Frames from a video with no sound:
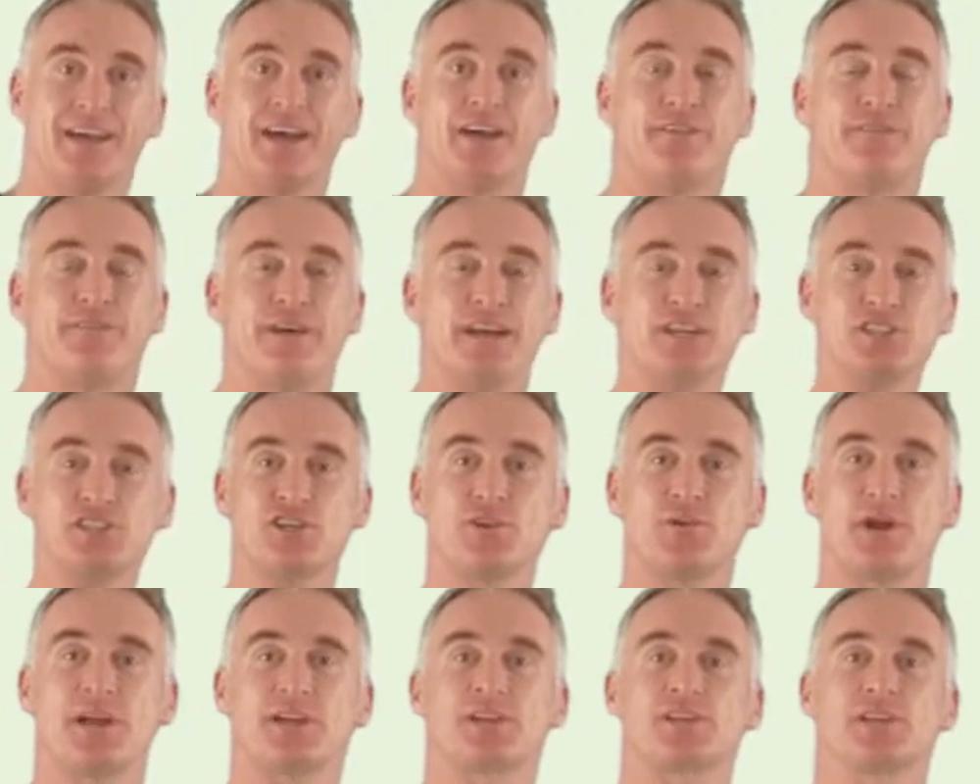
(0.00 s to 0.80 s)
And
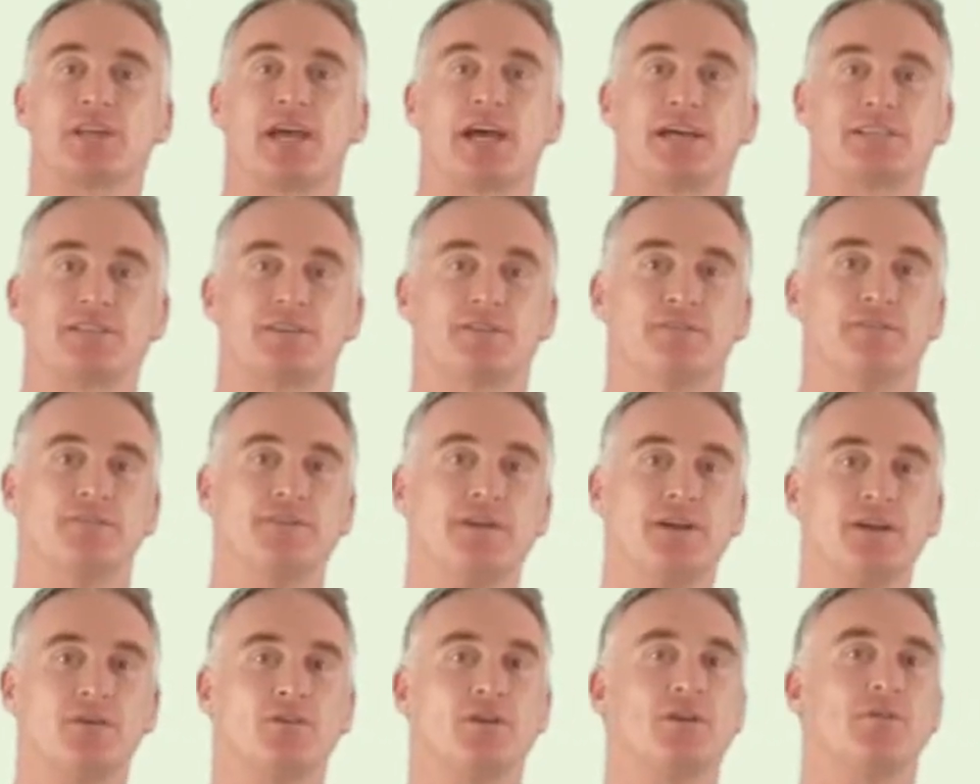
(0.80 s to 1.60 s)
fascia actually has a
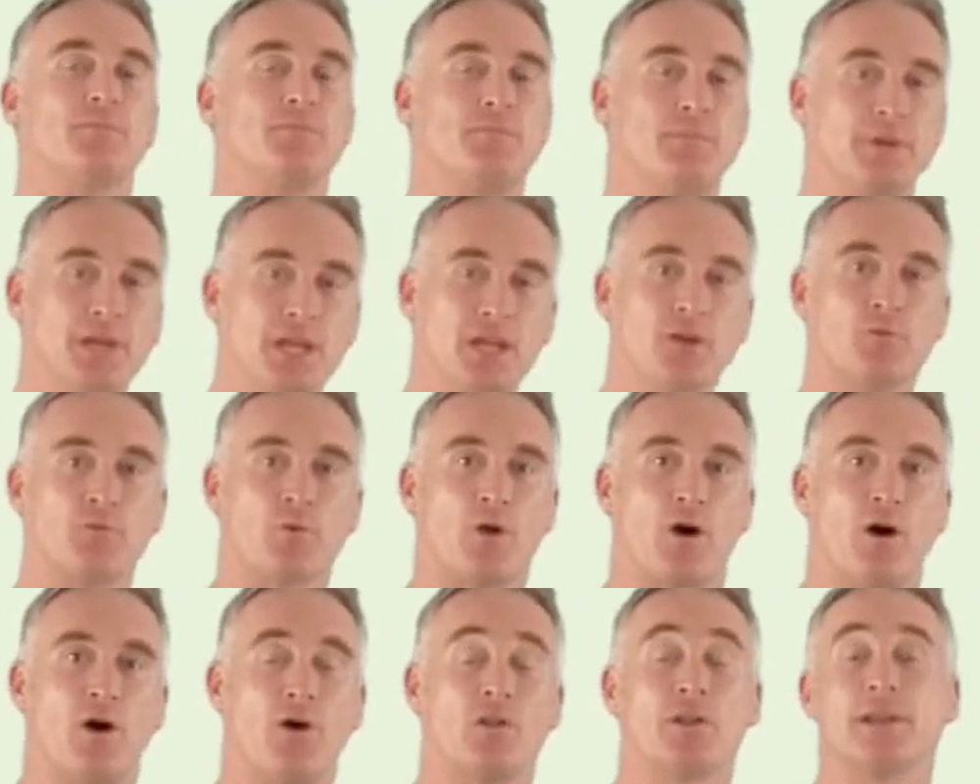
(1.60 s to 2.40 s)
very big
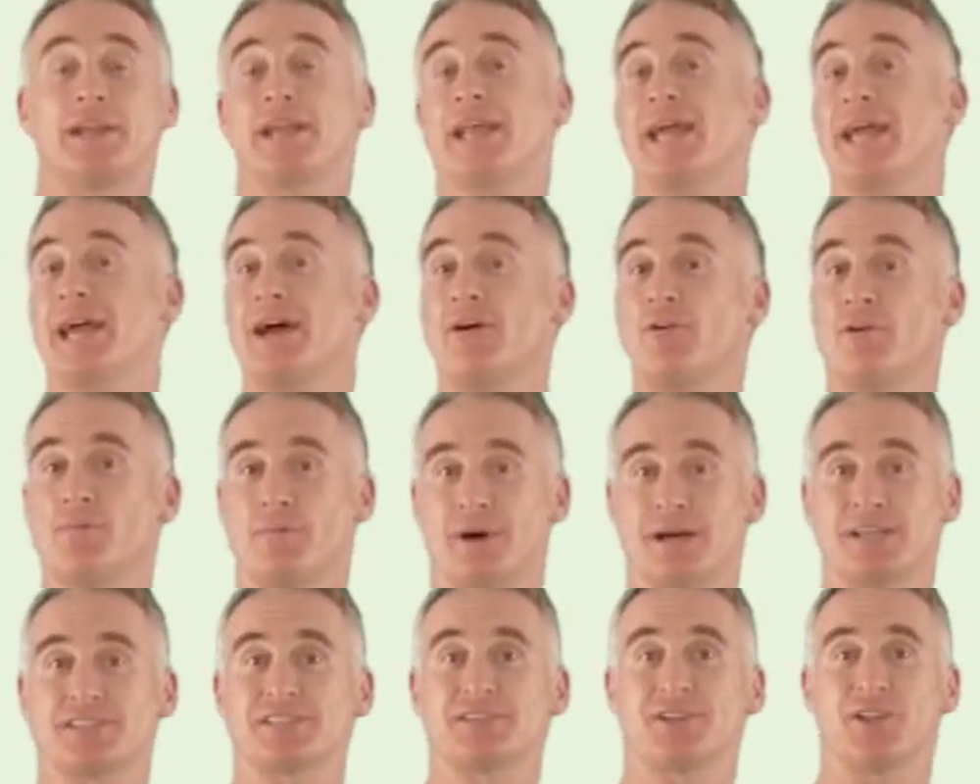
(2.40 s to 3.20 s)
role in how a
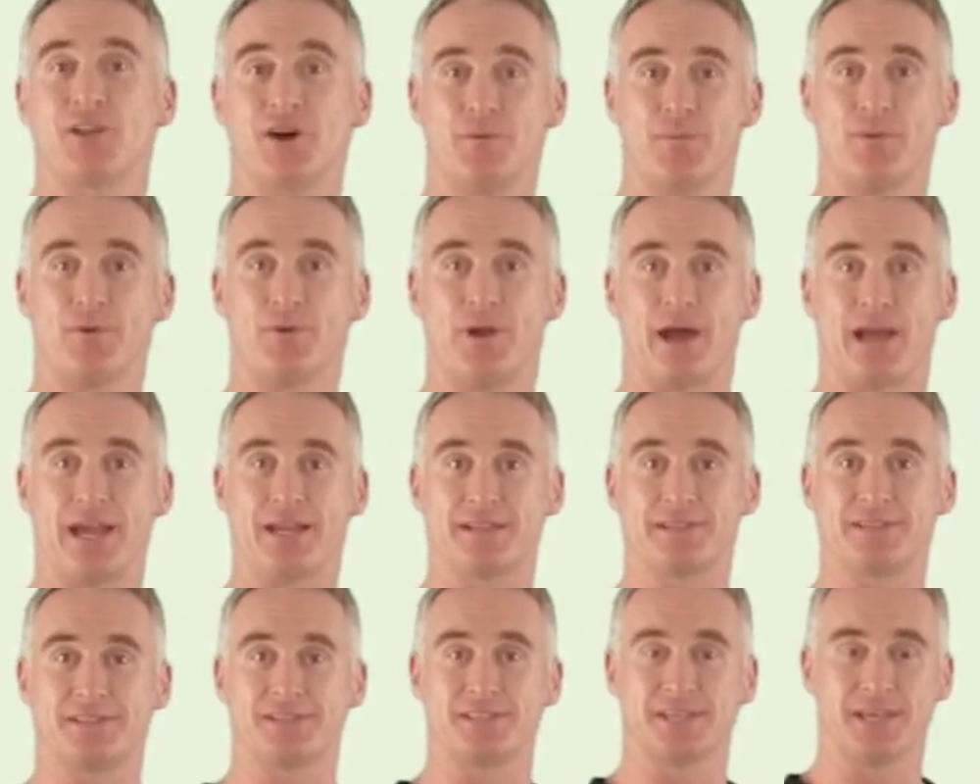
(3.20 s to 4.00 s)
muscle
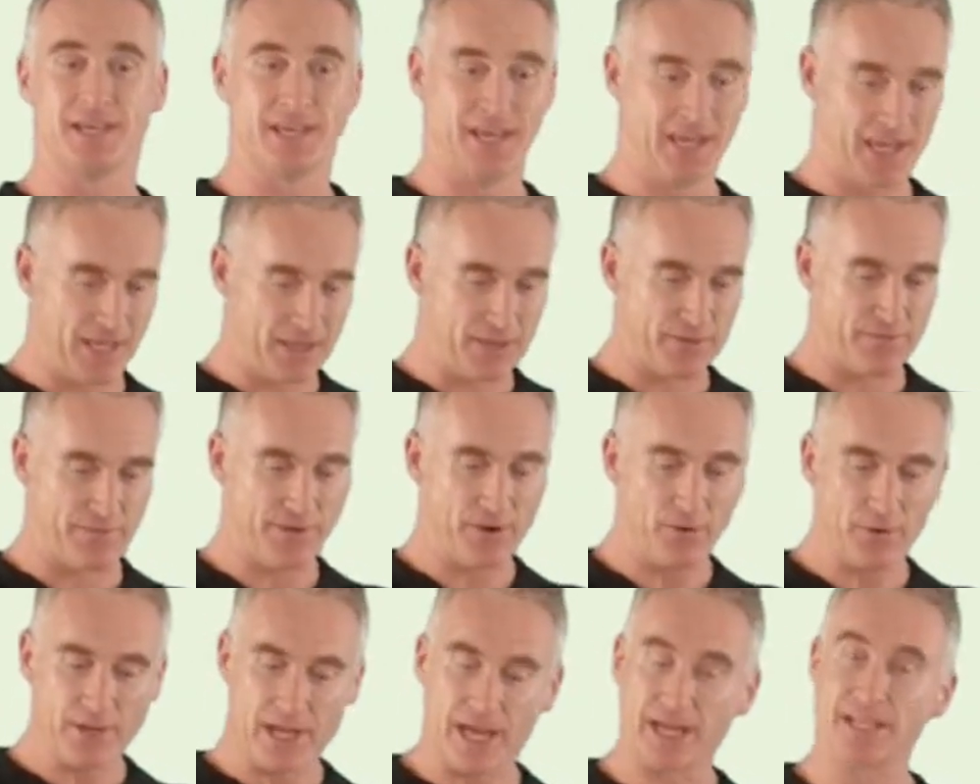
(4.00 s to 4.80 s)
operates. The
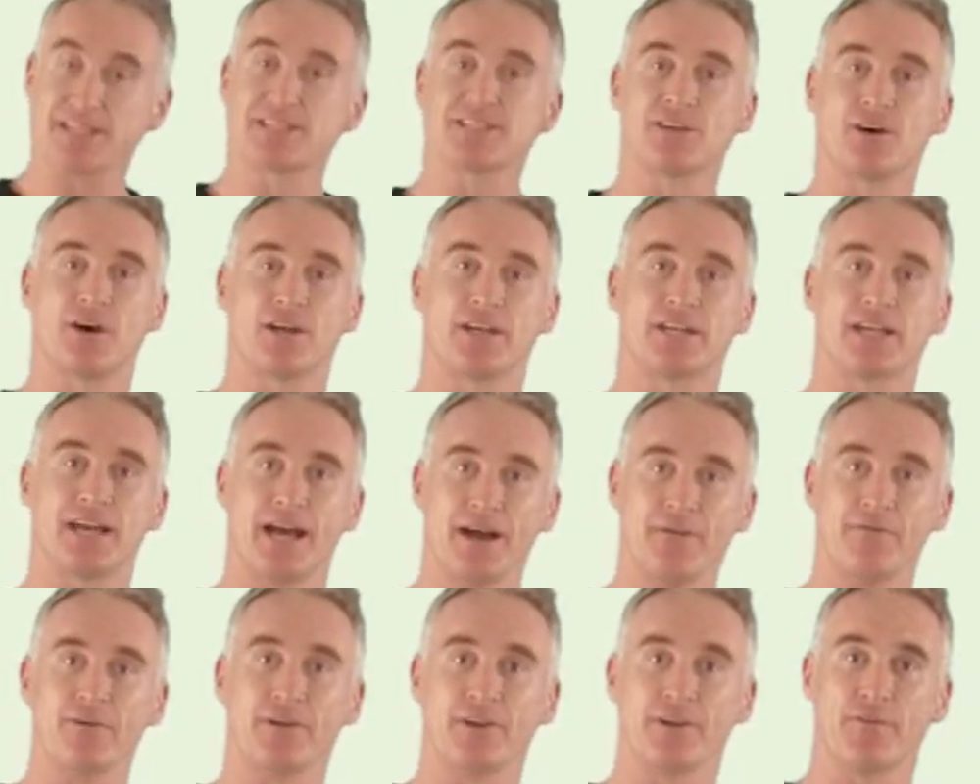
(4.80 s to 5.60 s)
very outside
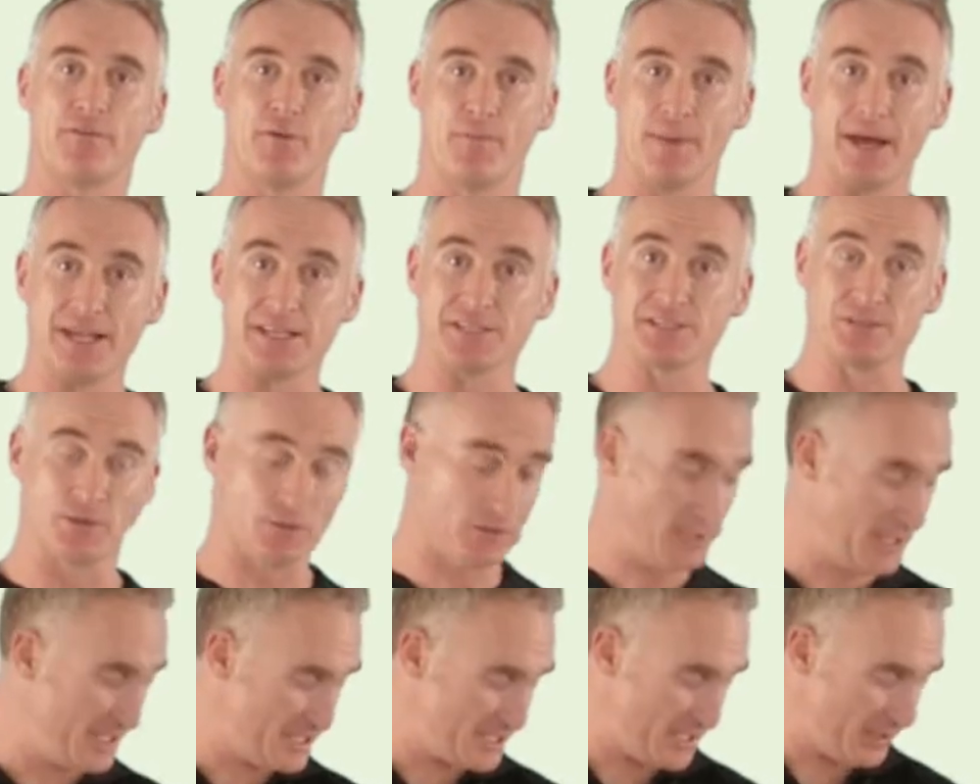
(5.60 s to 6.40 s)
covering of a
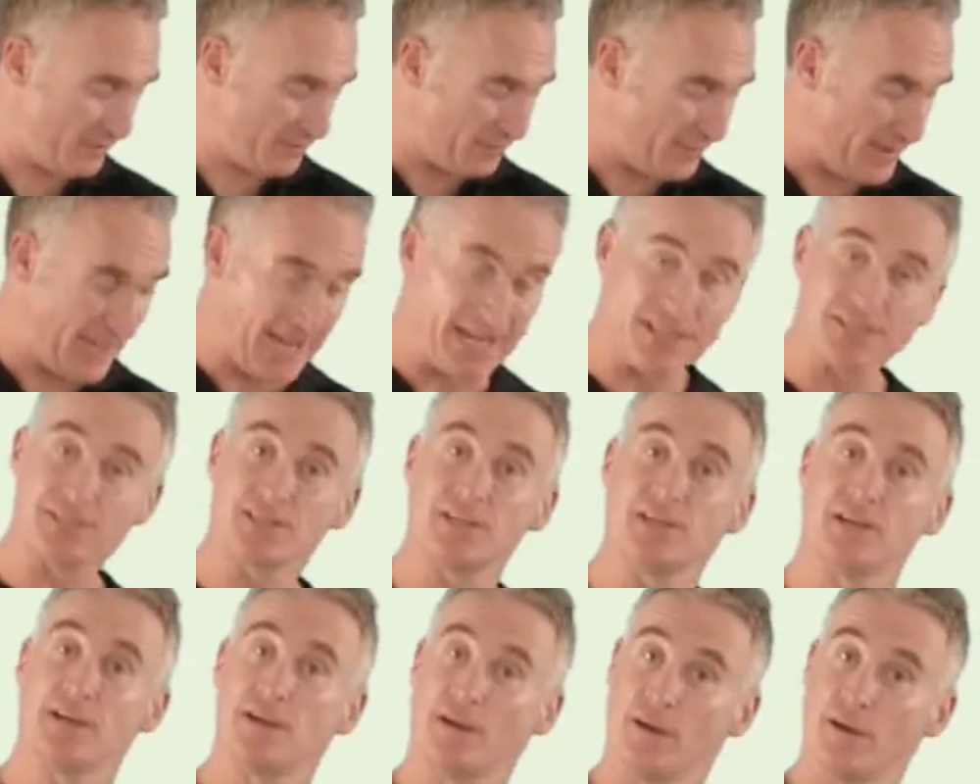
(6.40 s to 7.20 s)
muscle is in
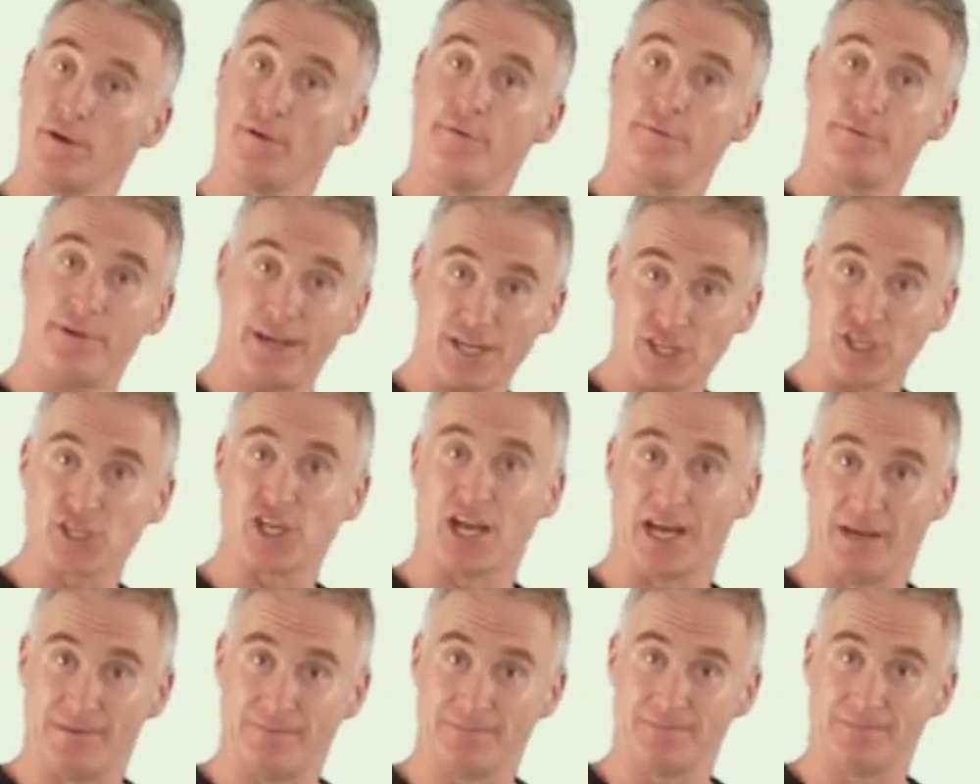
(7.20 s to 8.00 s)
fact
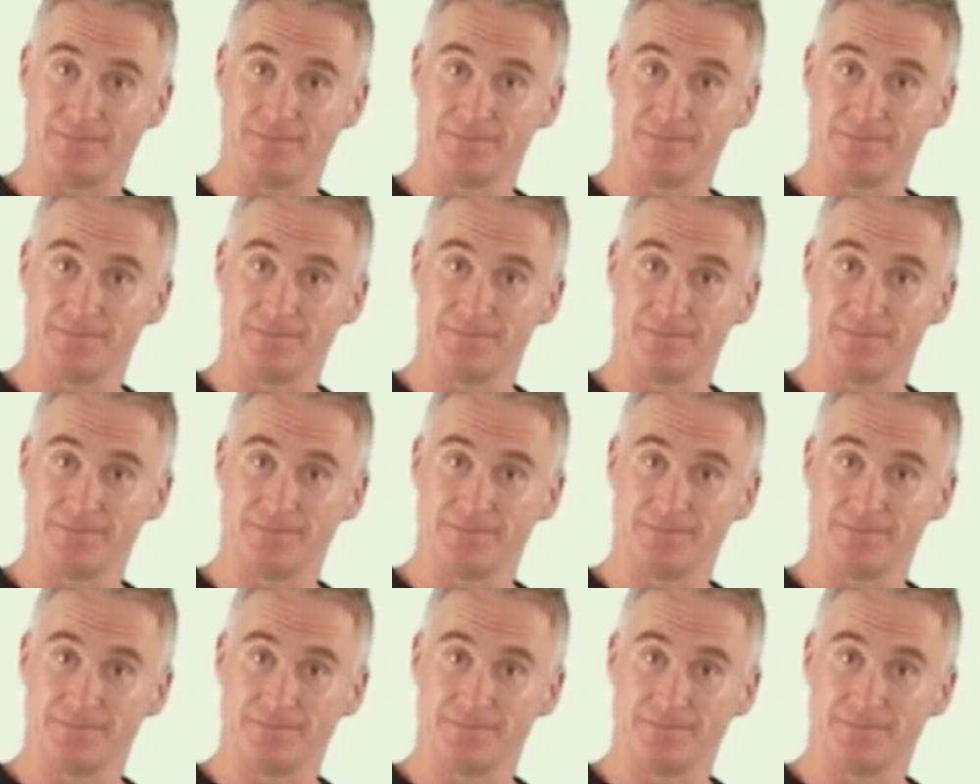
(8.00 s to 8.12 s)
fascia.